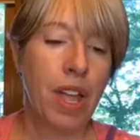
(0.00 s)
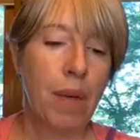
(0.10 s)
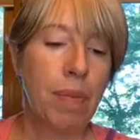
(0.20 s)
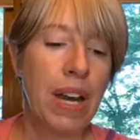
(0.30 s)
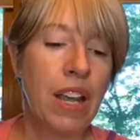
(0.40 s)

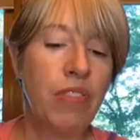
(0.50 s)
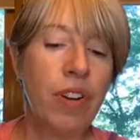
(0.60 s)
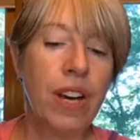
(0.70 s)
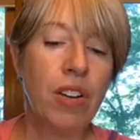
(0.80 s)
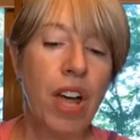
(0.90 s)
But if
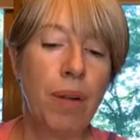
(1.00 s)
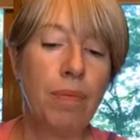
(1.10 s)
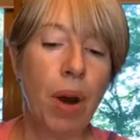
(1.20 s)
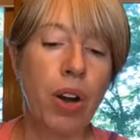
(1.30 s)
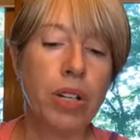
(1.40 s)
we are not
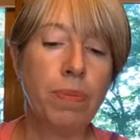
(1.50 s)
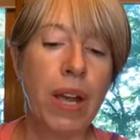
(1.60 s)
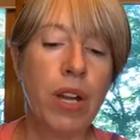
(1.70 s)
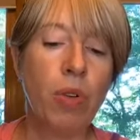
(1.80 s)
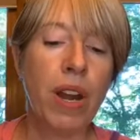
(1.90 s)
marked by
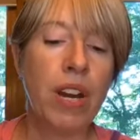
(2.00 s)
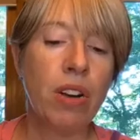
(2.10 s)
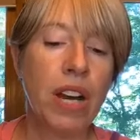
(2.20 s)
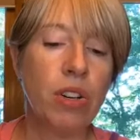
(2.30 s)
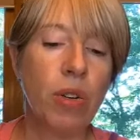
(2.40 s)
greater
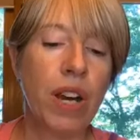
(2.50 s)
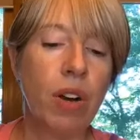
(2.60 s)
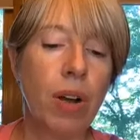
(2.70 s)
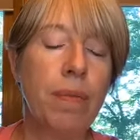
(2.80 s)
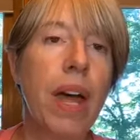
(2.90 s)
and greater
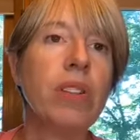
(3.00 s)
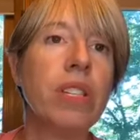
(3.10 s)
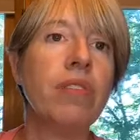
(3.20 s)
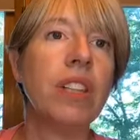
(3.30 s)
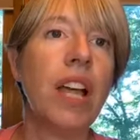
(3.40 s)
amounts
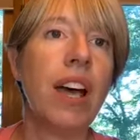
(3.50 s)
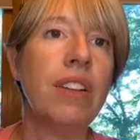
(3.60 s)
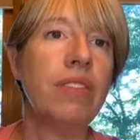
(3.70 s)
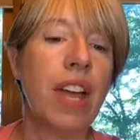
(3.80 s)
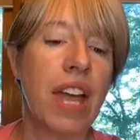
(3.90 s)
of
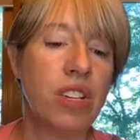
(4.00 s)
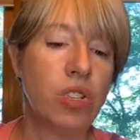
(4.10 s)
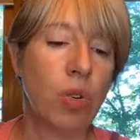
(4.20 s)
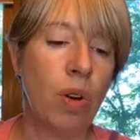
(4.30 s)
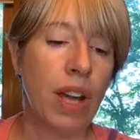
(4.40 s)
love and
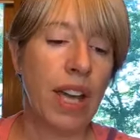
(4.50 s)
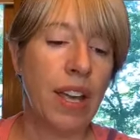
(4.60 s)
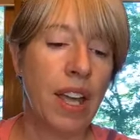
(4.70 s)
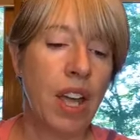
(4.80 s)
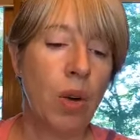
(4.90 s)
joy,
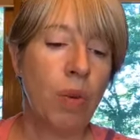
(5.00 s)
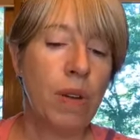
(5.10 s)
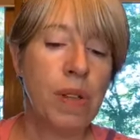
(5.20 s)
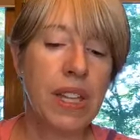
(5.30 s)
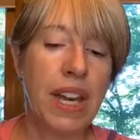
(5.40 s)
we
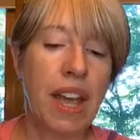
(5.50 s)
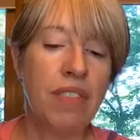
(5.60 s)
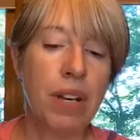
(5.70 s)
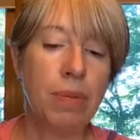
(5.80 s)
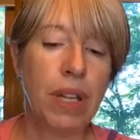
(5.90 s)
will
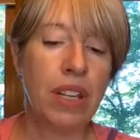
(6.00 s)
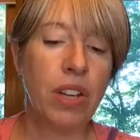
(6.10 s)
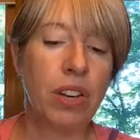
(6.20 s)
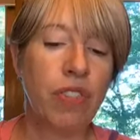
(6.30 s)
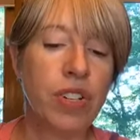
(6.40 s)
inevitably
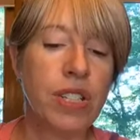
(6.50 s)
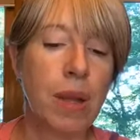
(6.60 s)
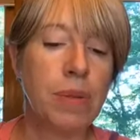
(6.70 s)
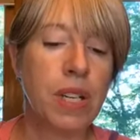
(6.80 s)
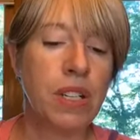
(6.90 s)
look for
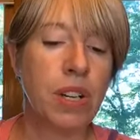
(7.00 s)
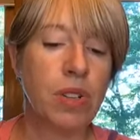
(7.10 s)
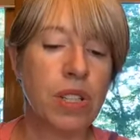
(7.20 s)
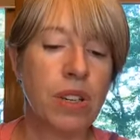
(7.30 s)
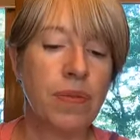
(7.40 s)

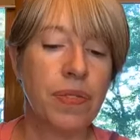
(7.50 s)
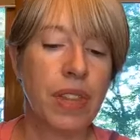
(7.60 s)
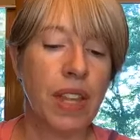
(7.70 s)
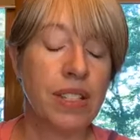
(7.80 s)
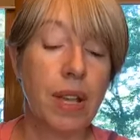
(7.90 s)
substitute
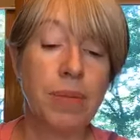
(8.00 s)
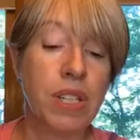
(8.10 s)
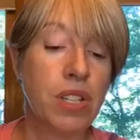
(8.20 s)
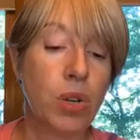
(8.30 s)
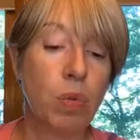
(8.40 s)

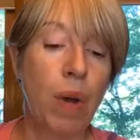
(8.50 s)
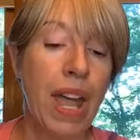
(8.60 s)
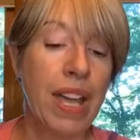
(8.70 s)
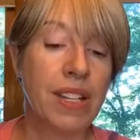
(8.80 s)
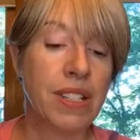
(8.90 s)

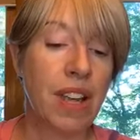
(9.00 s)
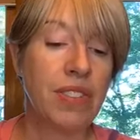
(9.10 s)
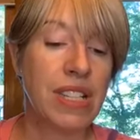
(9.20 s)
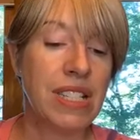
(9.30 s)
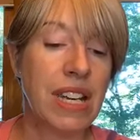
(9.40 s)
ways of
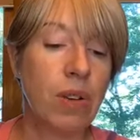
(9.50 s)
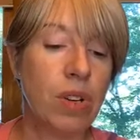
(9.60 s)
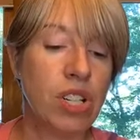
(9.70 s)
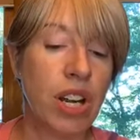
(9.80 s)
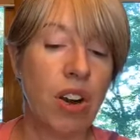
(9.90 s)

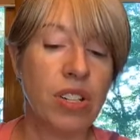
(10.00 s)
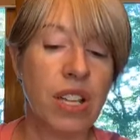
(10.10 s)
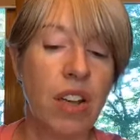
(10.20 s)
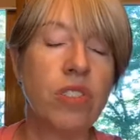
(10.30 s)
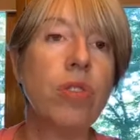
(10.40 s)
distinguishing
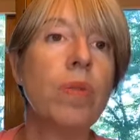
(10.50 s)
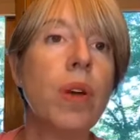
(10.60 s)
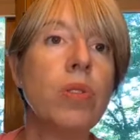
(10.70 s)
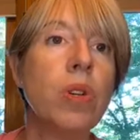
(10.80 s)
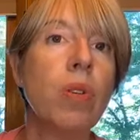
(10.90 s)
ourselves from
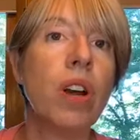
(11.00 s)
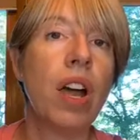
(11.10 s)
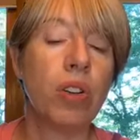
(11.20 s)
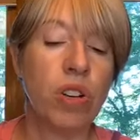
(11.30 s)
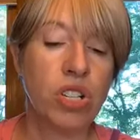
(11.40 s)
those who are
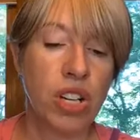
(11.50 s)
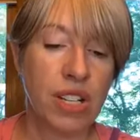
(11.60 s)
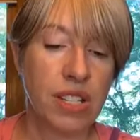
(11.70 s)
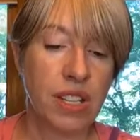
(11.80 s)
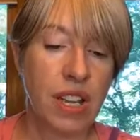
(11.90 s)
not Christians.